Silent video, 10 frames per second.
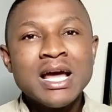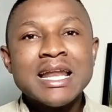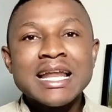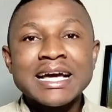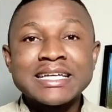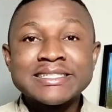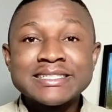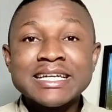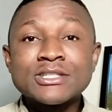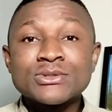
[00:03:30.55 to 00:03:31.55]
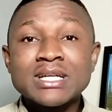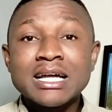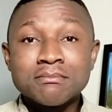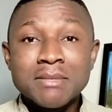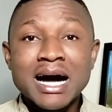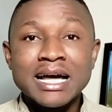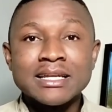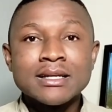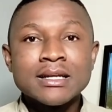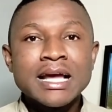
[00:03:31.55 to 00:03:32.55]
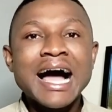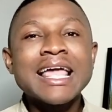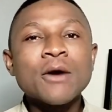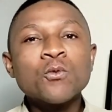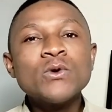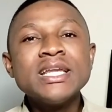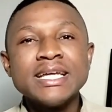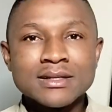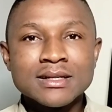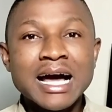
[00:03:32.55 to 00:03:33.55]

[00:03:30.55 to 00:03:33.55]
like he said to that man, I am willing.